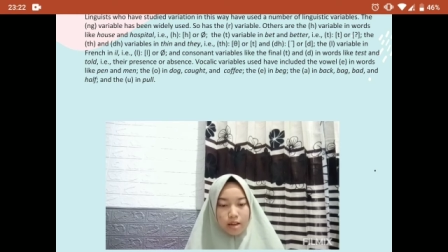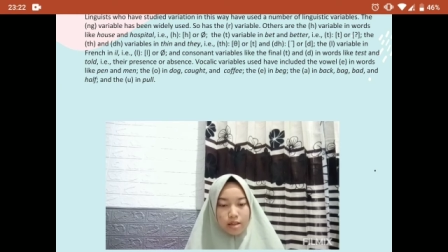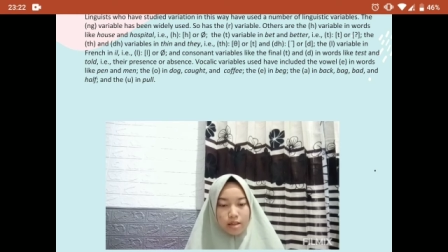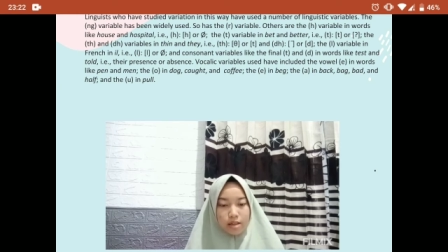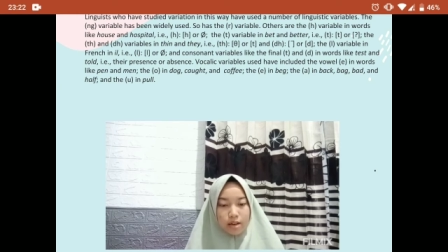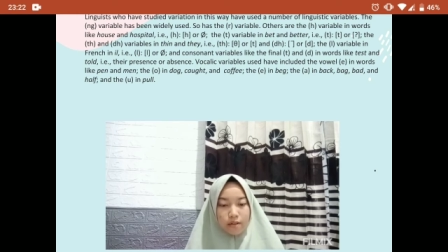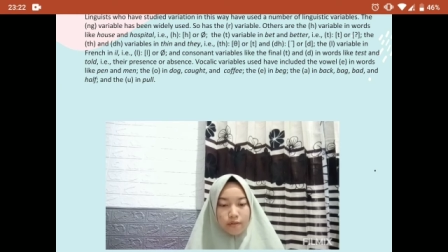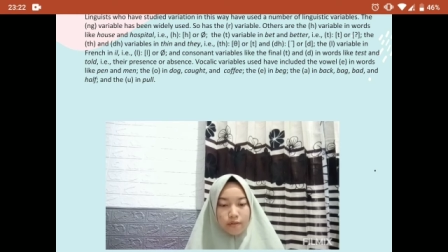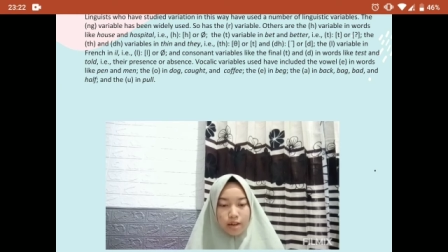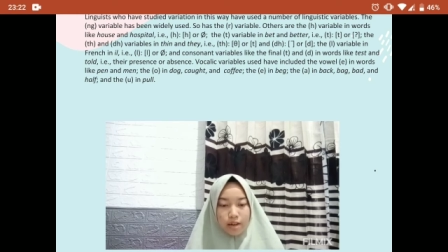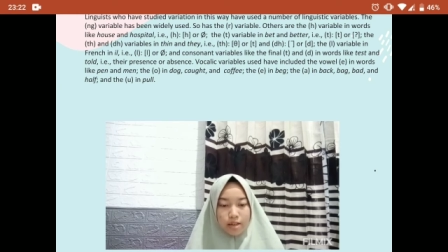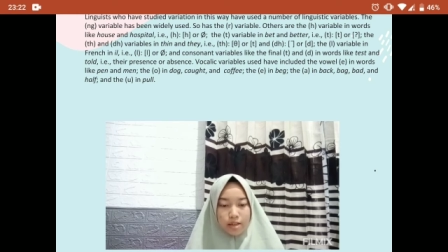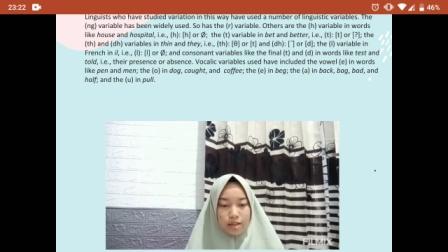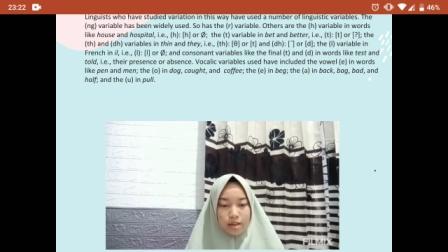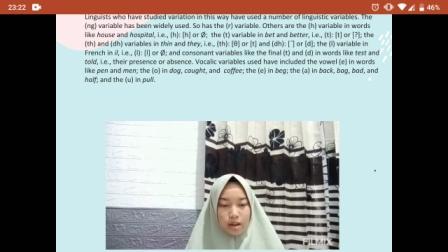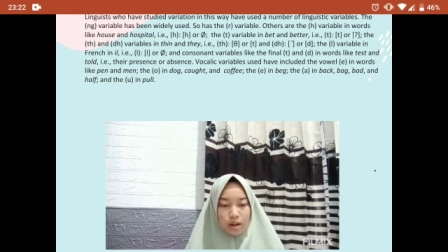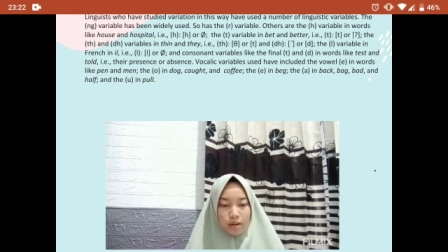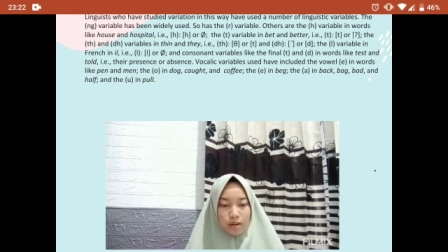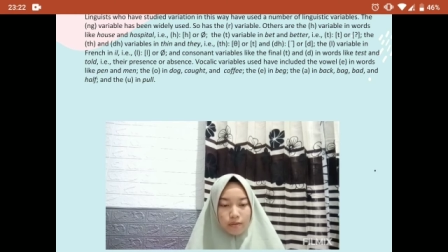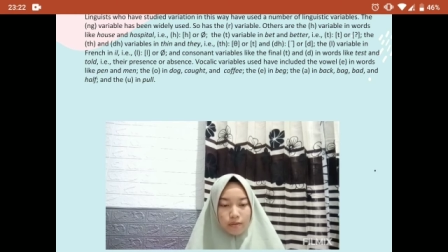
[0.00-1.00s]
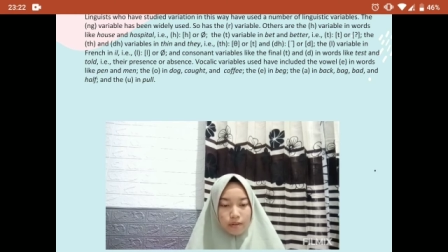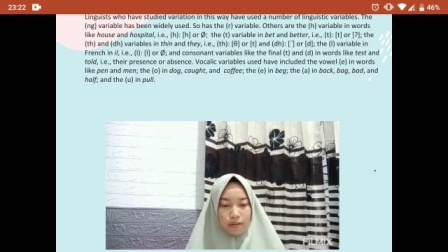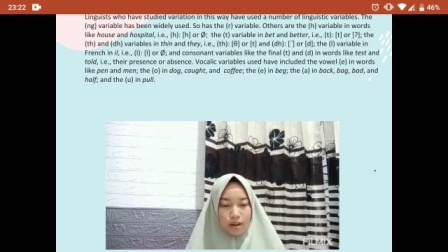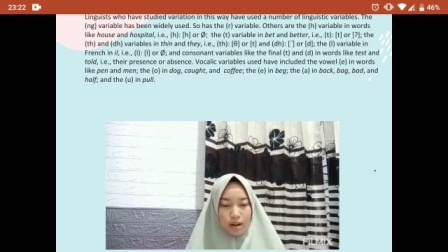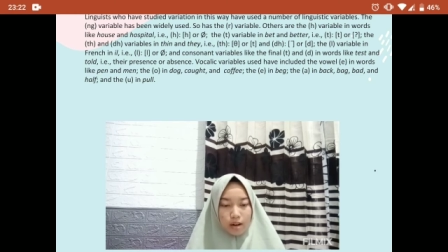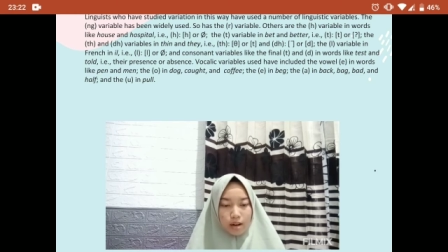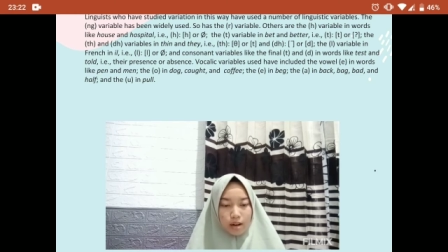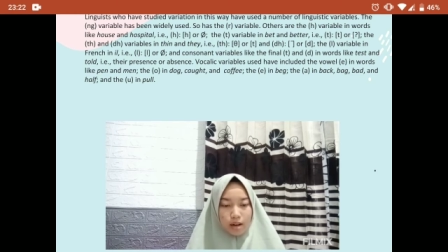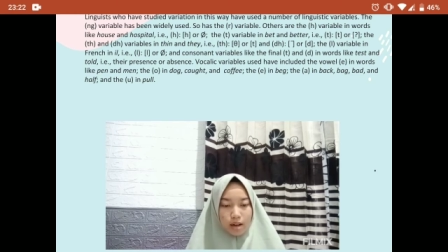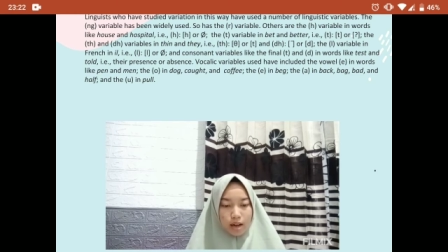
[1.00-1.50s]
The presence of
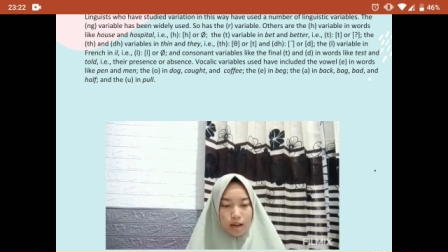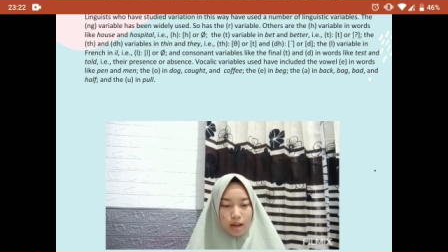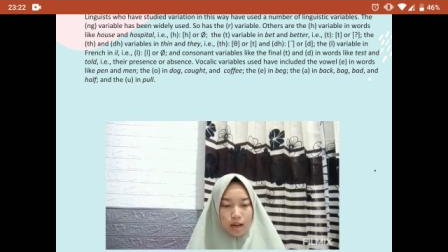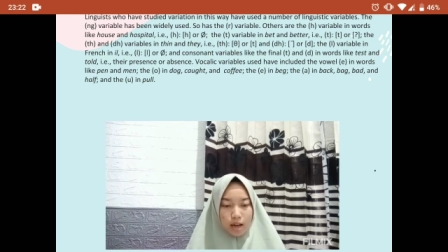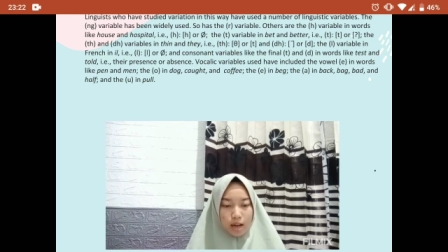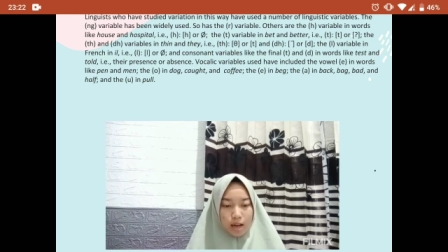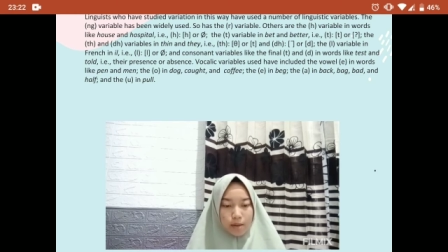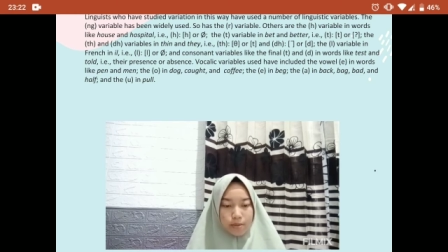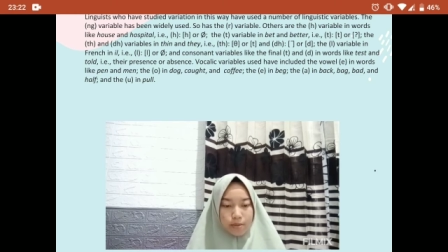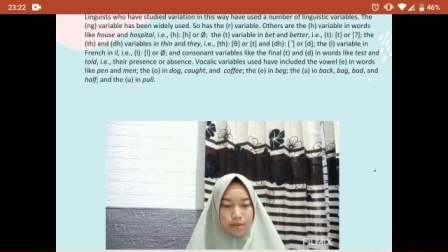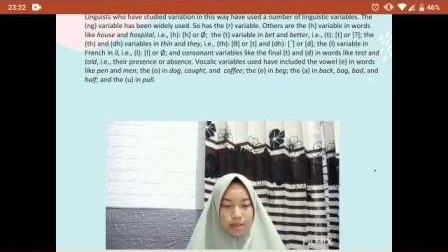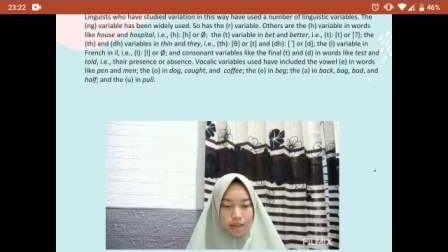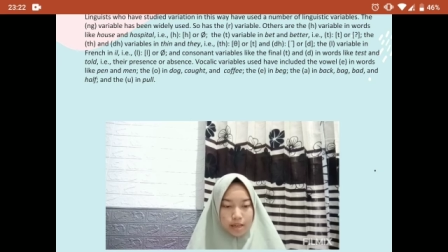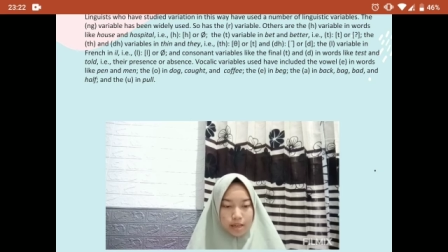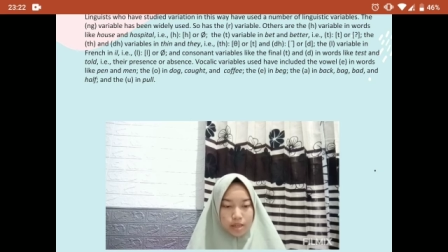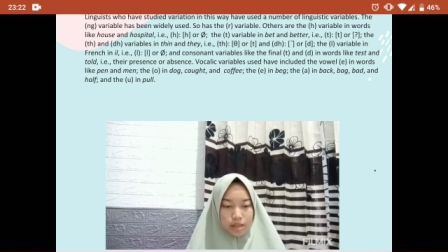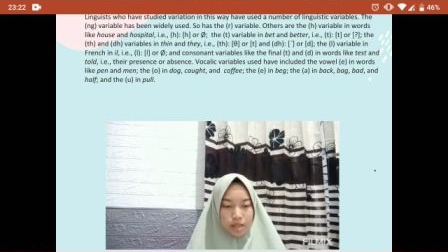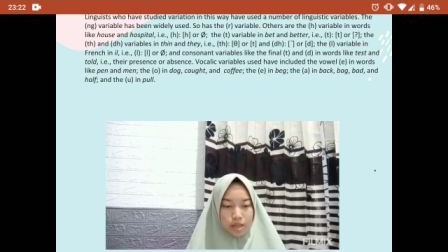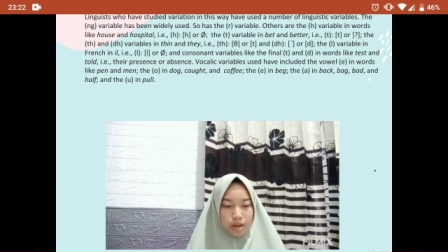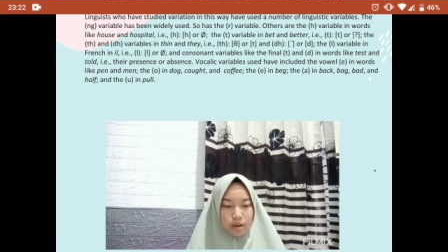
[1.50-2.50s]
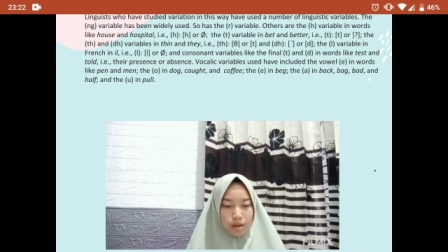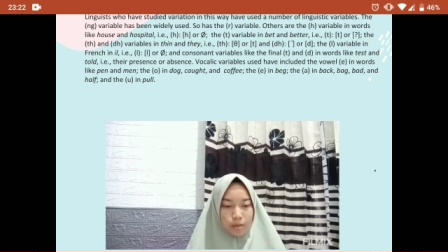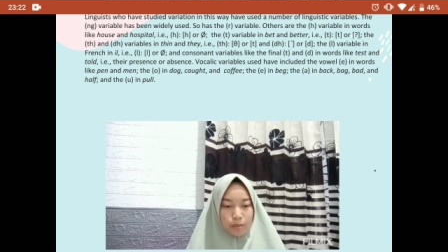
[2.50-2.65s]
absent